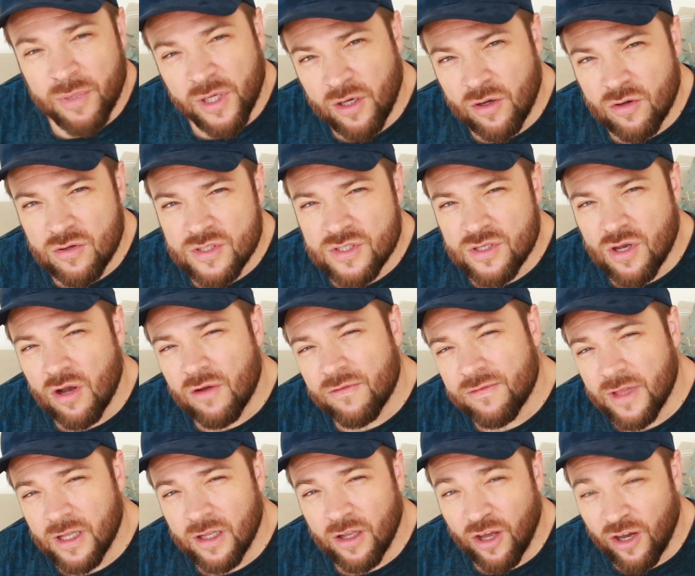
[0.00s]
Because of
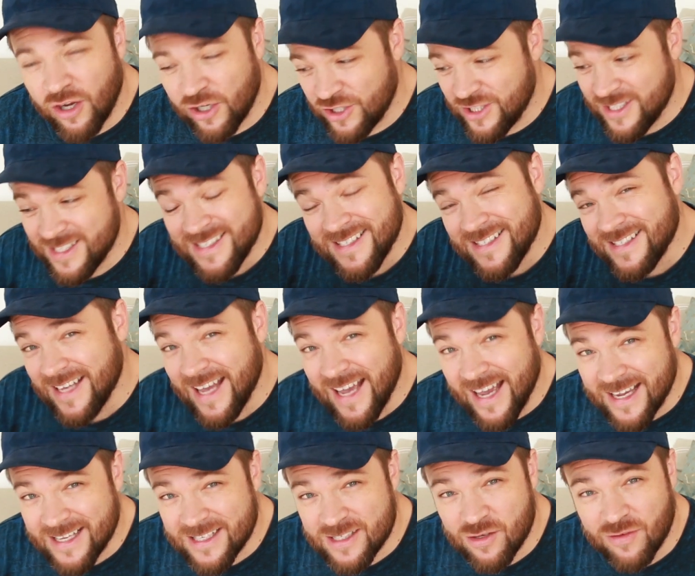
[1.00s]
the larger
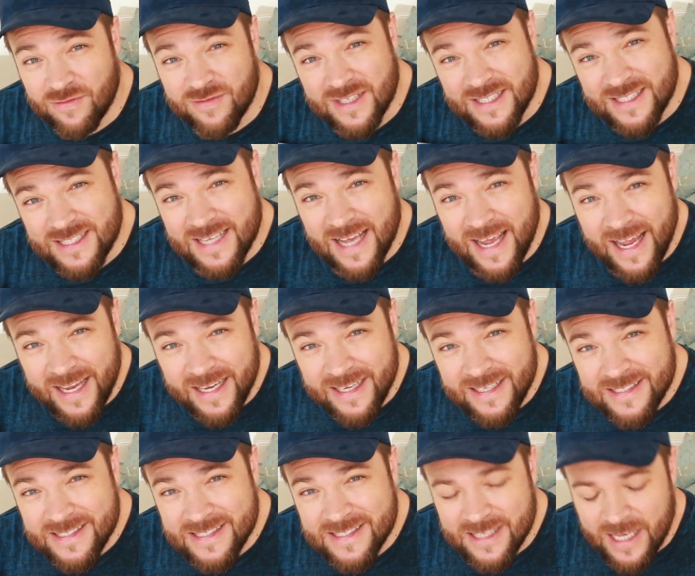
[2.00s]
size of the
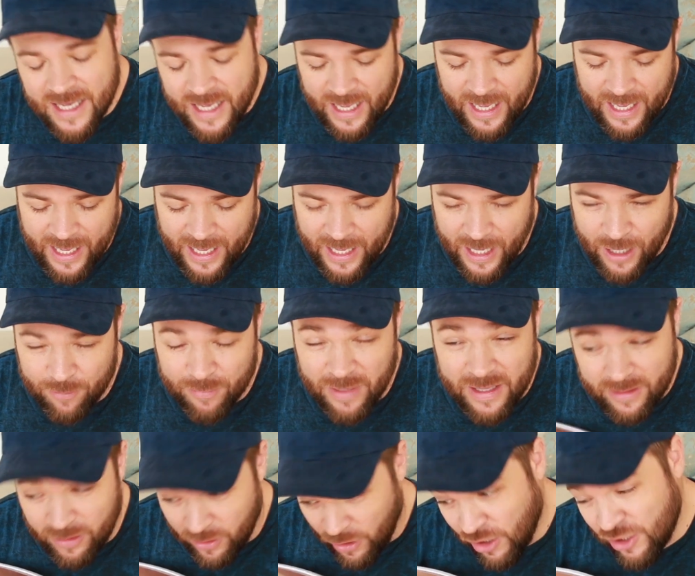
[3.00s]
tanks
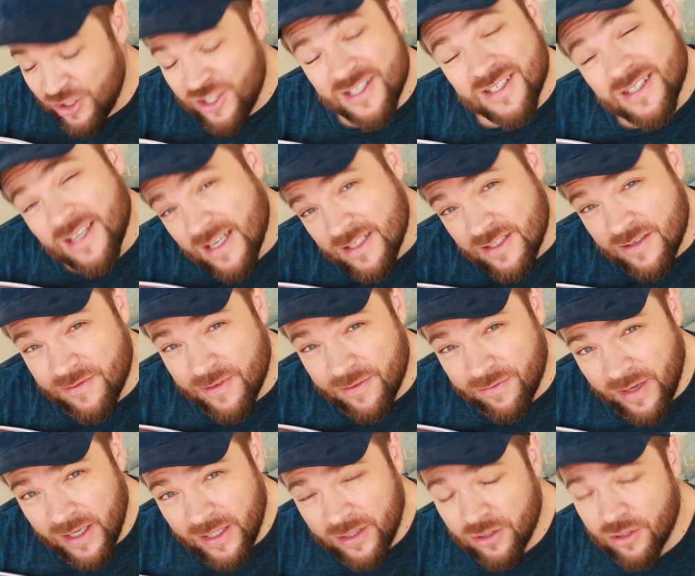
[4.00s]
and the larger size of the
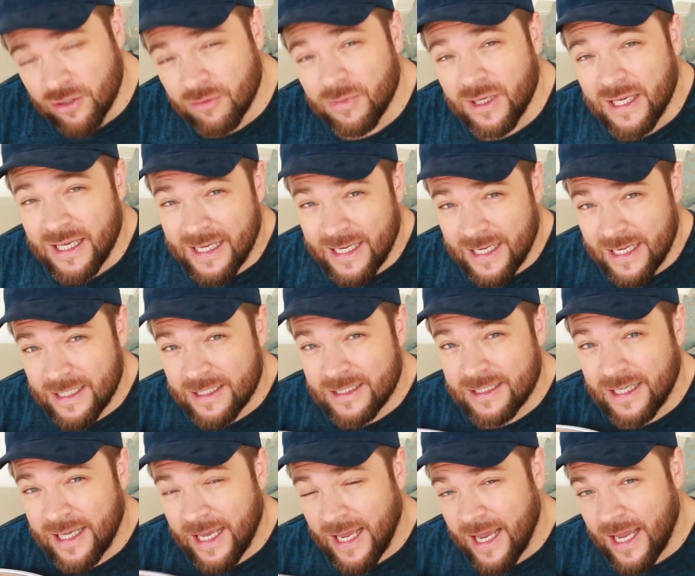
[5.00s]
vacuum,
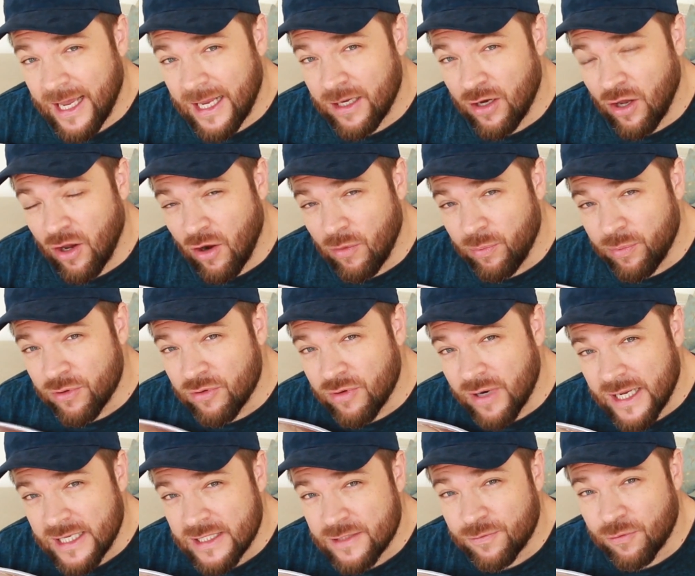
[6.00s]
it can
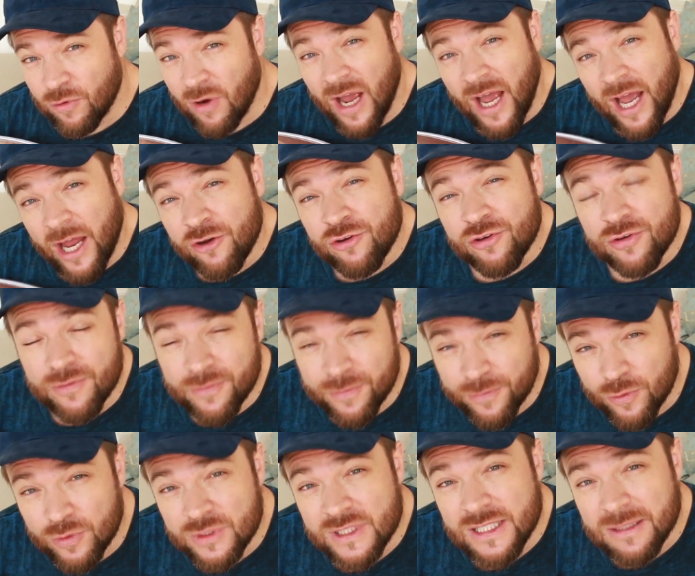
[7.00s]
operate for
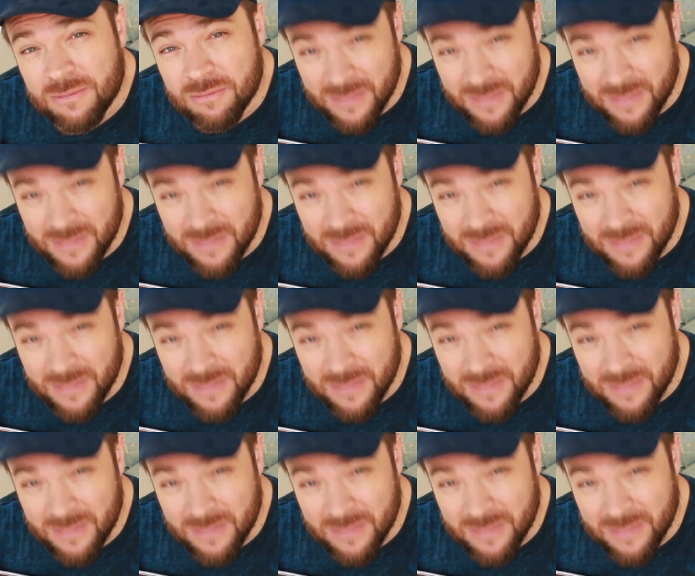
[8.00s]
140